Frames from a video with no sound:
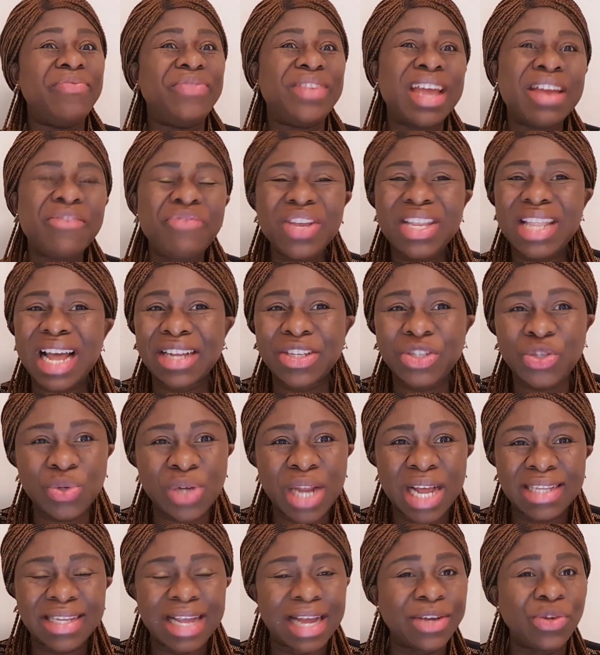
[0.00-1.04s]
David and
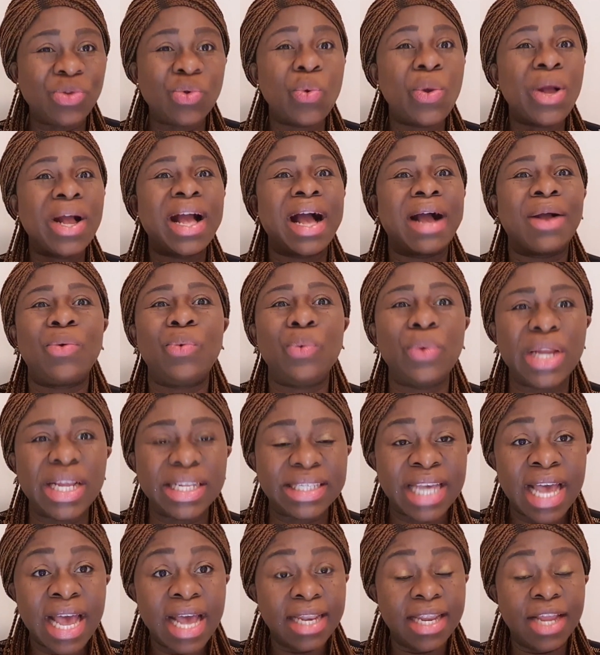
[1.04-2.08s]
Jonathan don't
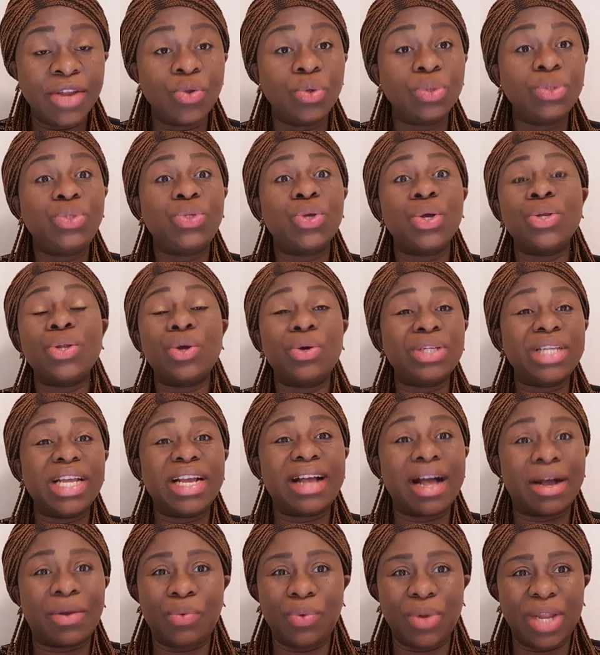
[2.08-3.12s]
calculate. They don't turn on
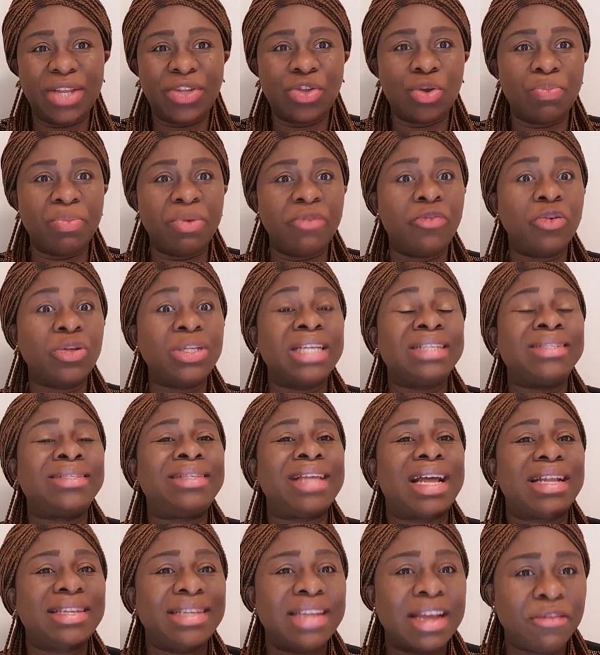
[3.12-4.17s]
the calculator before they
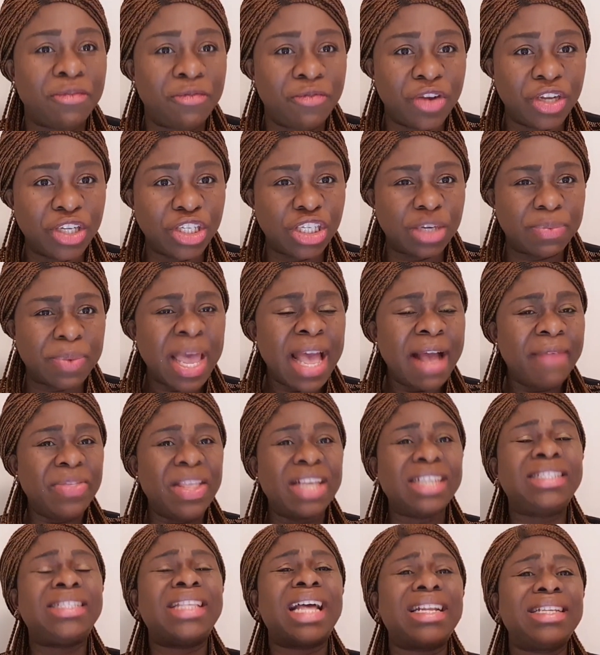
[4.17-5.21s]
start their friendship.
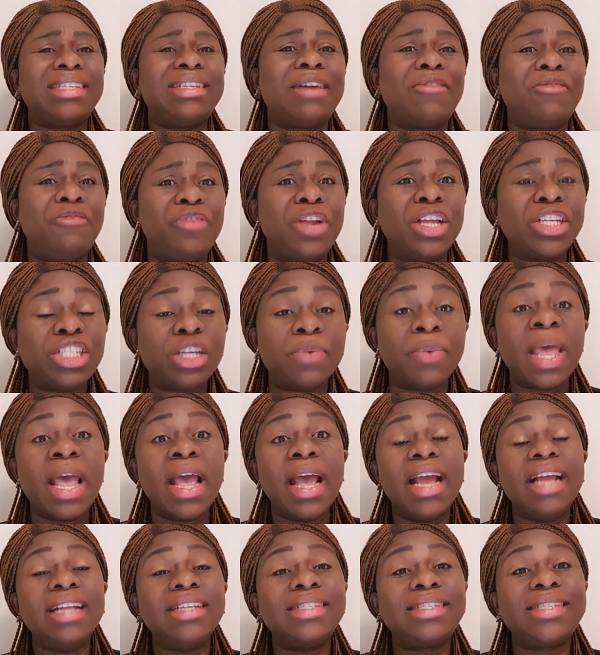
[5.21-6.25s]
They start their friendship
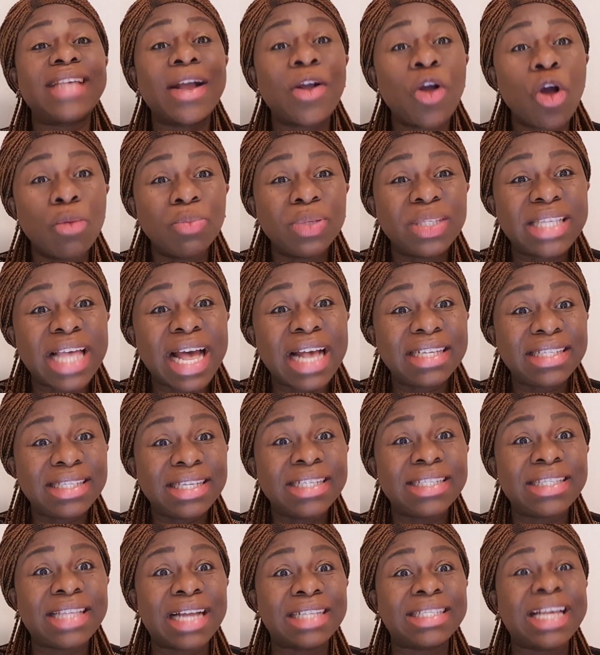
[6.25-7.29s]
in
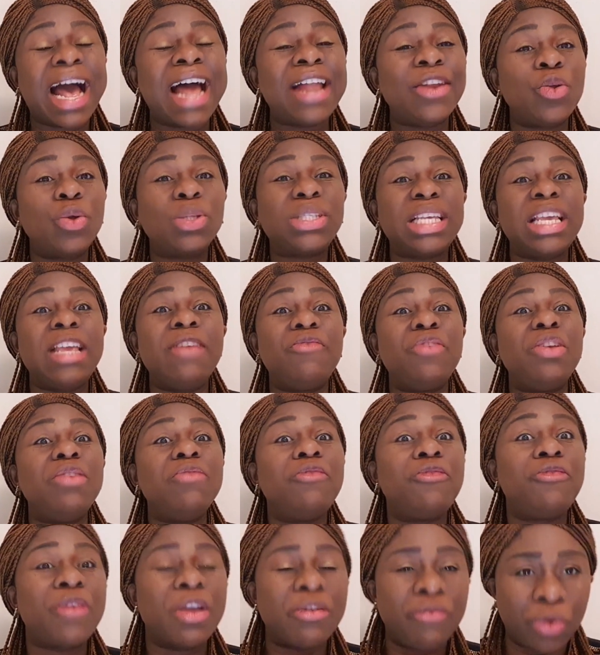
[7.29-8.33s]
circumstances that are not
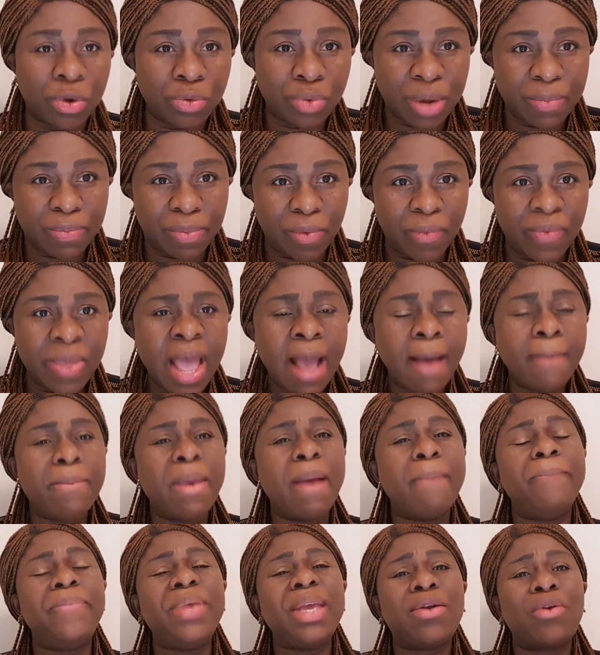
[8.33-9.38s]
even favorable.
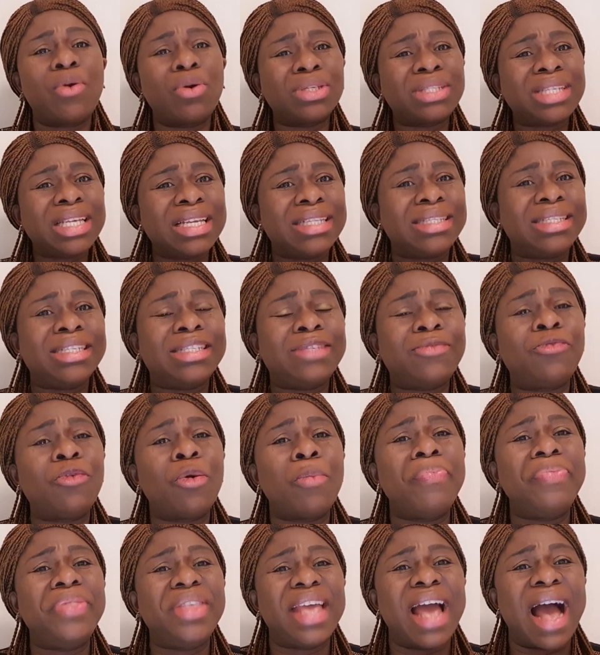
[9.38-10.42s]
But because it is
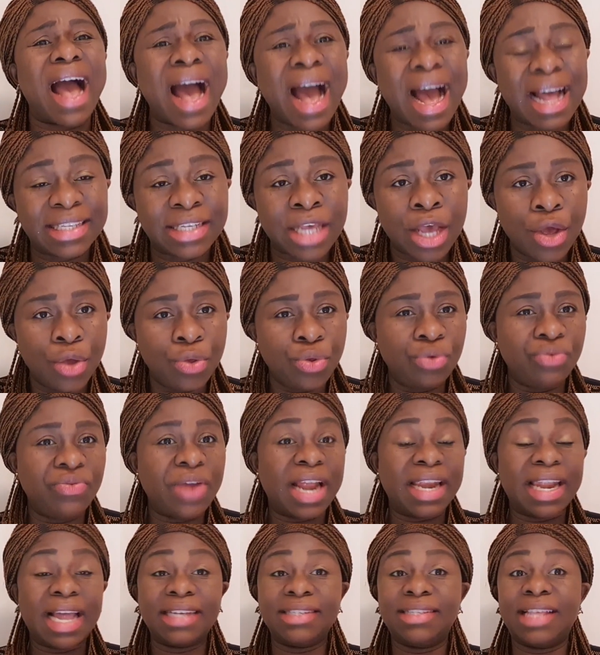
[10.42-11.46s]
from their heart, you
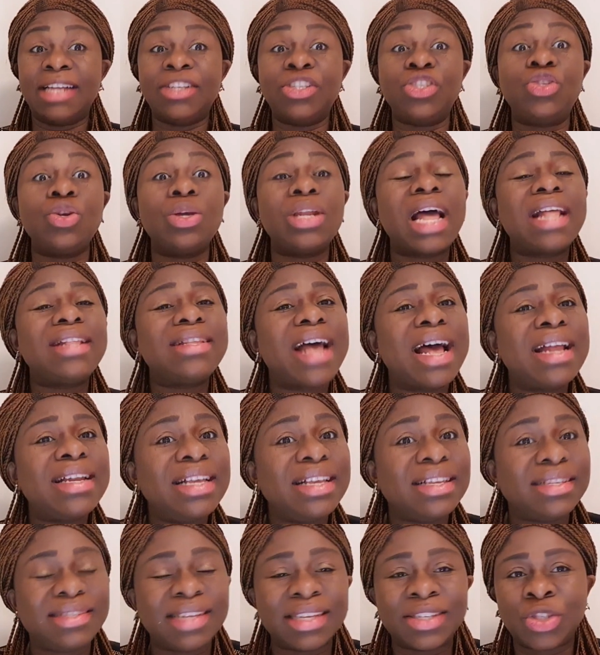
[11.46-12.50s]
realize that Jonathan
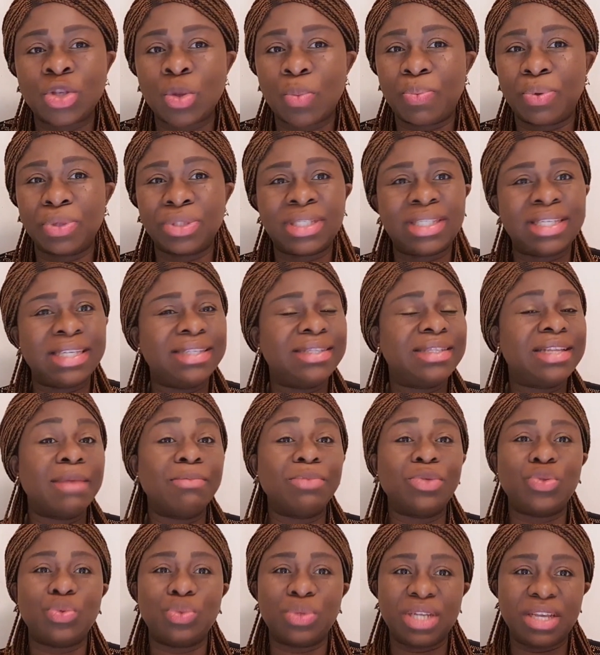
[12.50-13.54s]
is a support
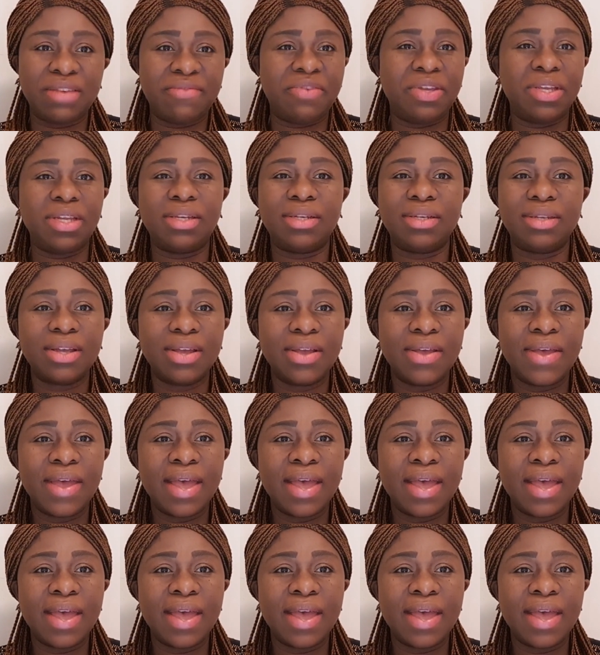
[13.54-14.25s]
system to David.